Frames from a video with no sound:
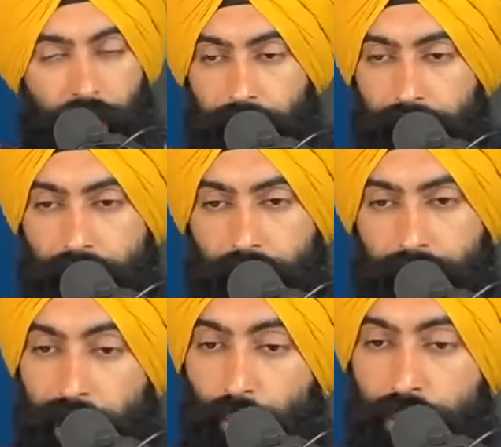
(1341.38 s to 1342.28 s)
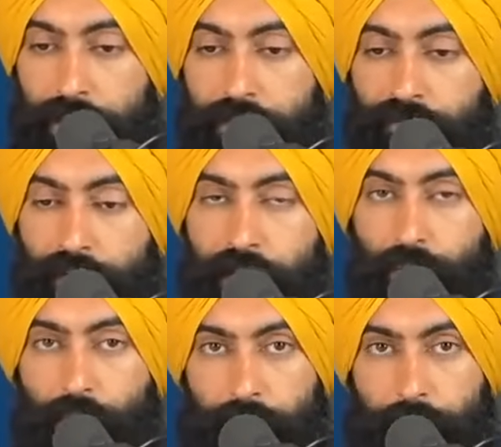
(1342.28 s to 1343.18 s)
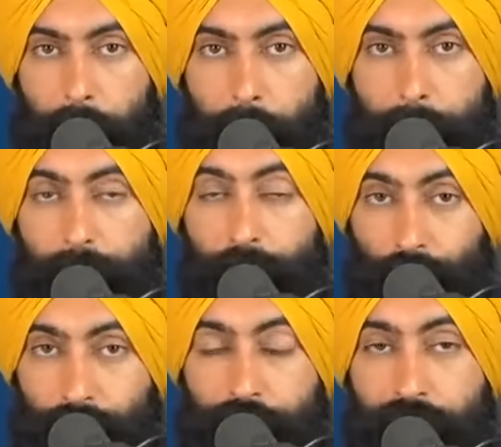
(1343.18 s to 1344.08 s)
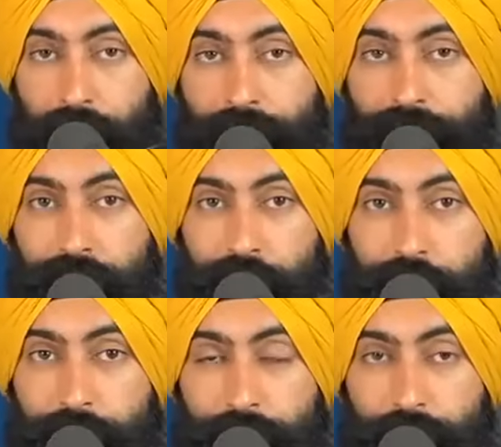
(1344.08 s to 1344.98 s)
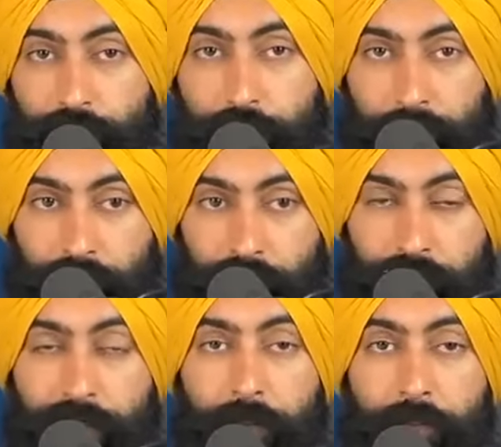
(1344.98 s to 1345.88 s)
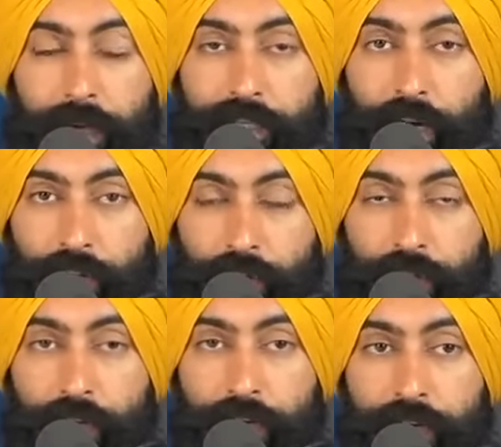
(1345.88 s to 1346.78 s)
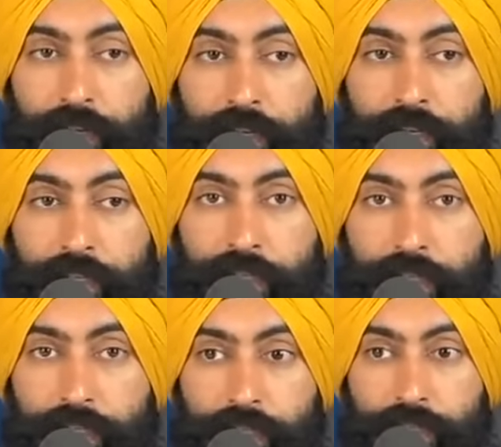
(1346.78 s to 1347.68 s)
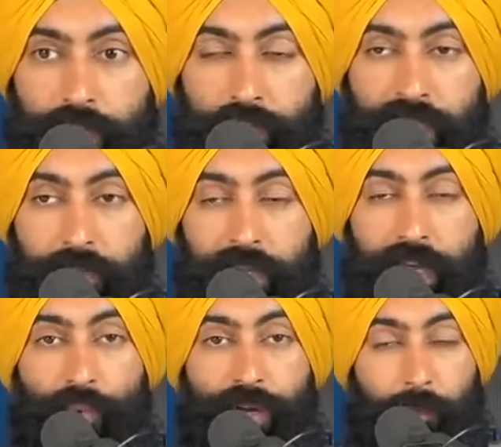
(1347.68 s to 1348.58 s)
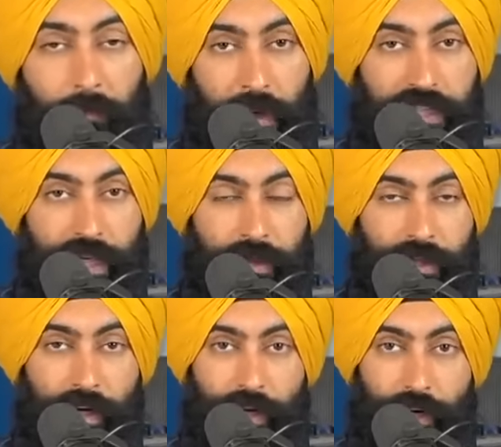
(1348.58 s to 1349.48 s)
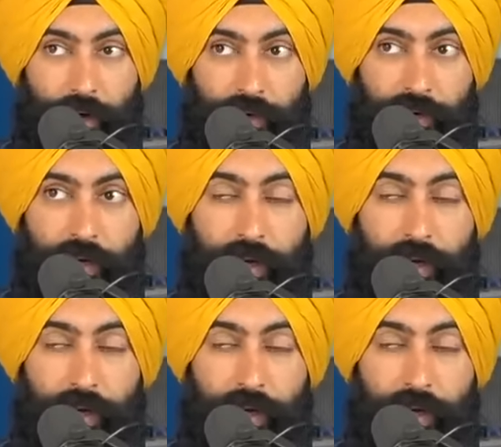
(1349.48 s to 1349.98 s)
And that works very well when you have the entrepreneurial bug because now you're learning to do something that way you can build something on your own.